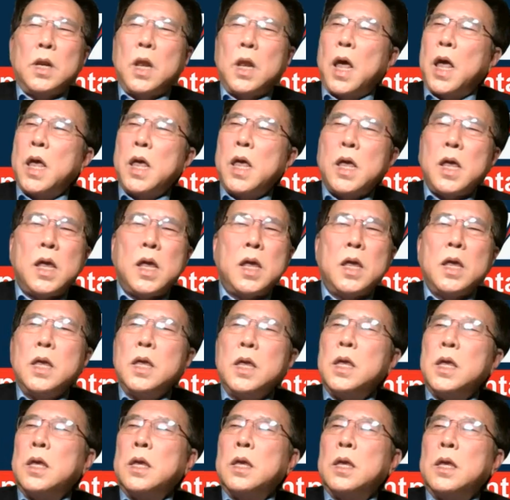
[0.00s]

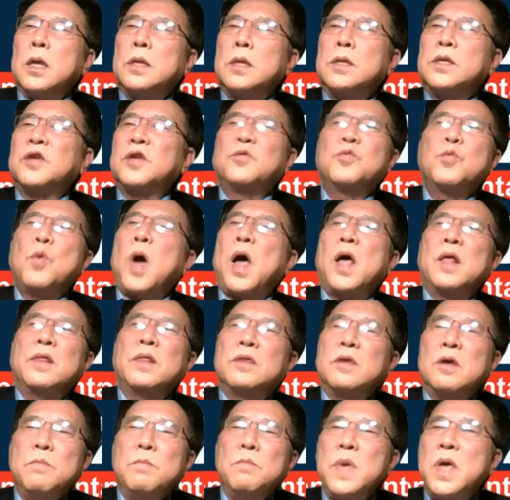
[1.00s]
they just
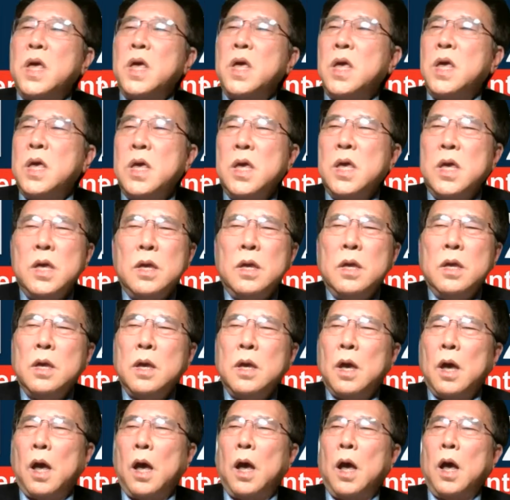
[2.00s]
want to be
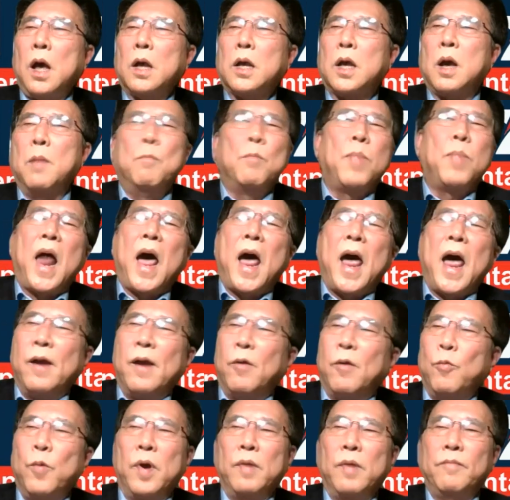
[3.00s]
uh,
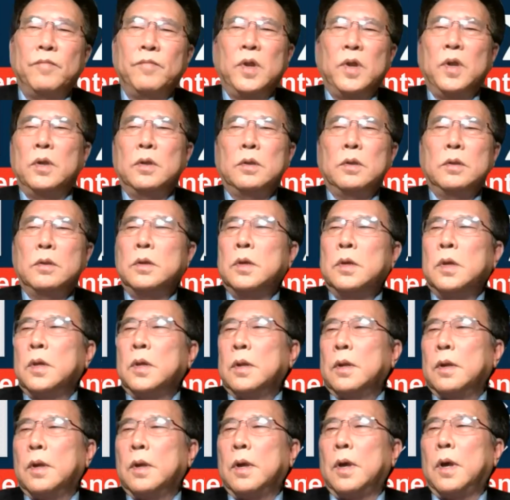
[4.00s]
complying with
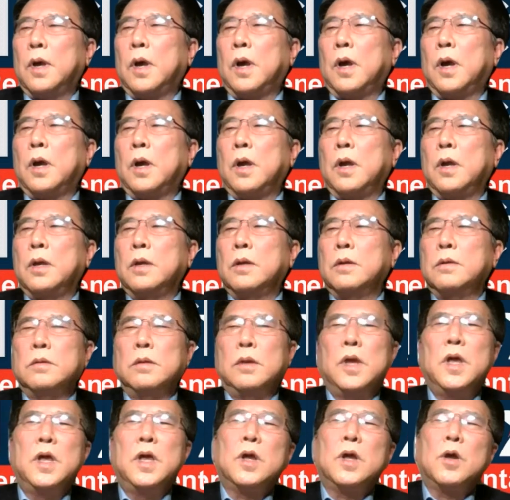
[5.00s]
uh,
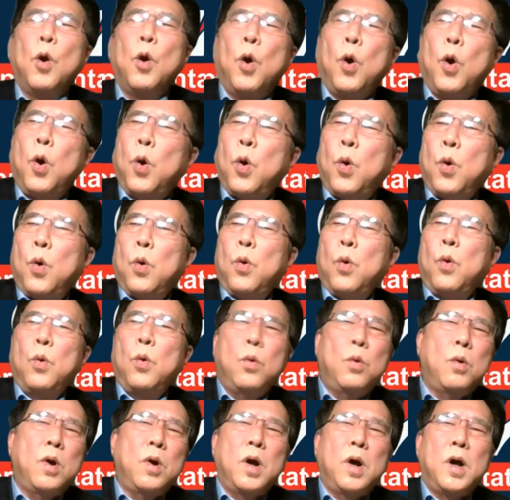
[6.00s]

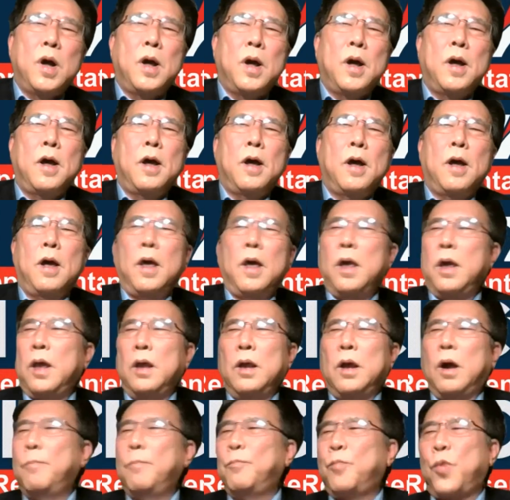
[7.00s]
equal uh,
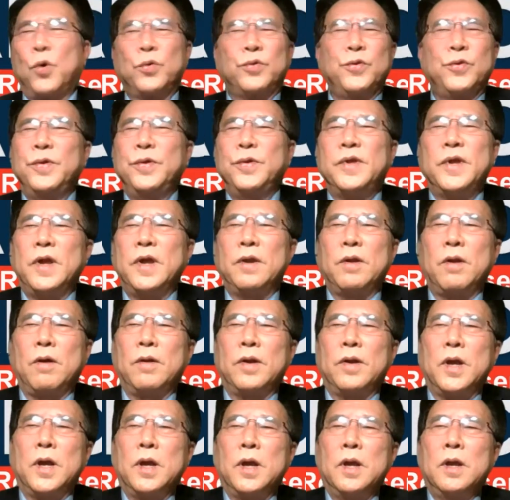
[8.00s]
opportunity and
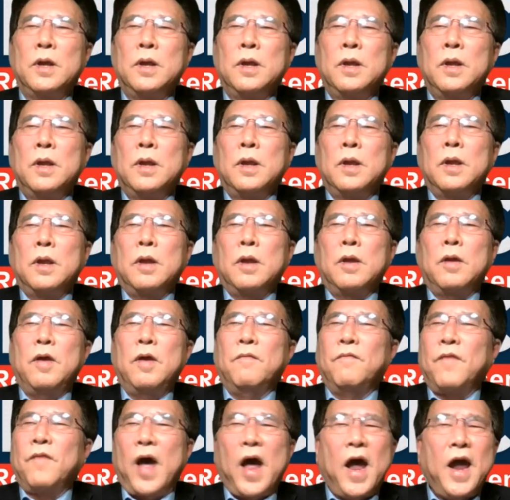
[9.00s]
all that.
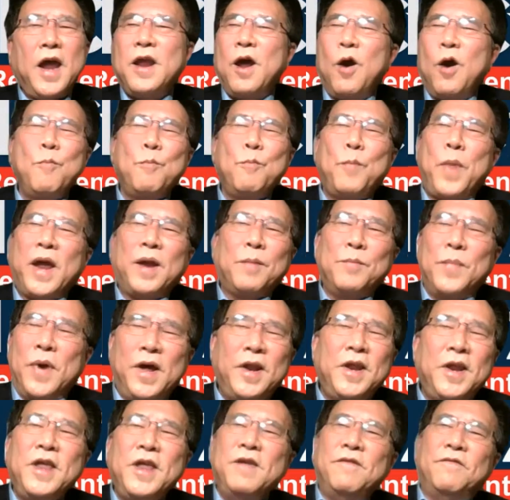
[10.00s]
If I don't make
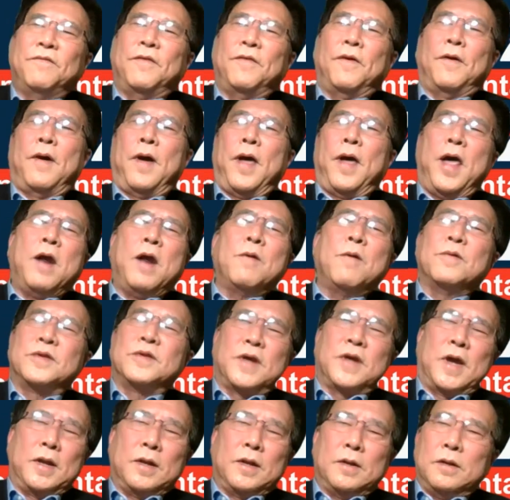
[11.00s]
money for
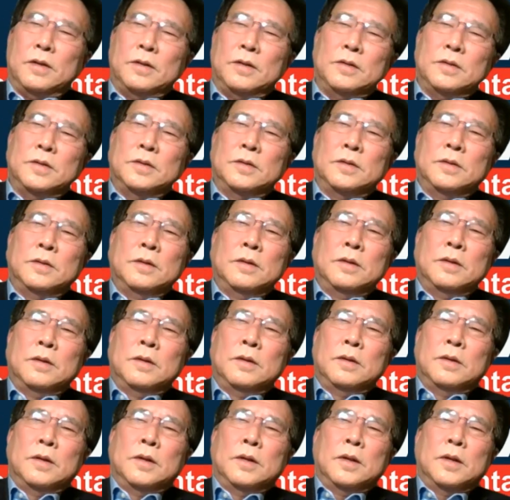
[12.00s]
Aerojet,
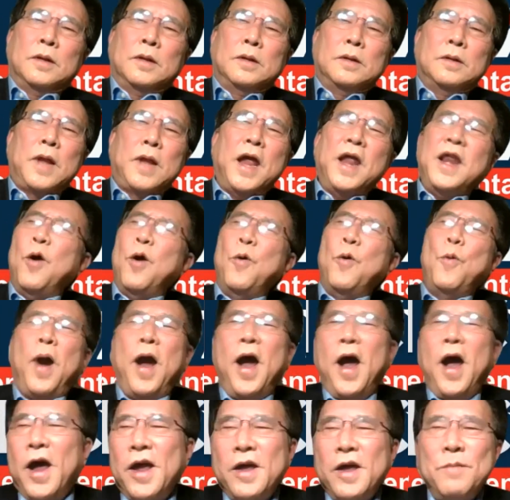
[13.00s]
they don't
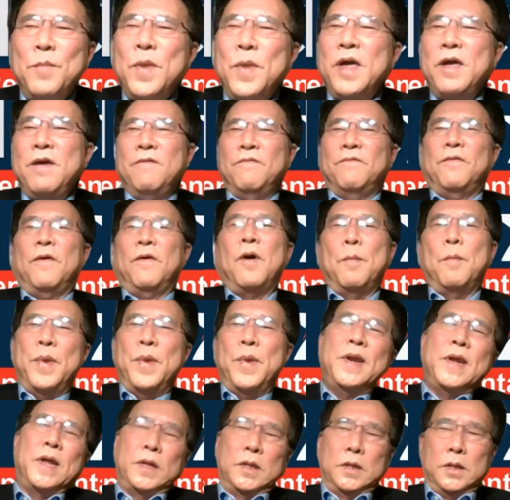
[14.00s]
hide me for a
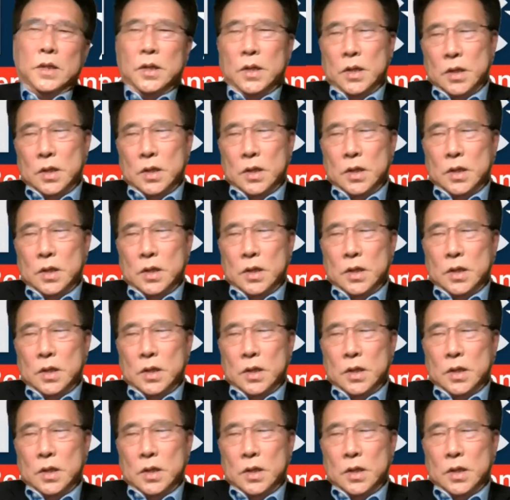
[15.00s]
minute.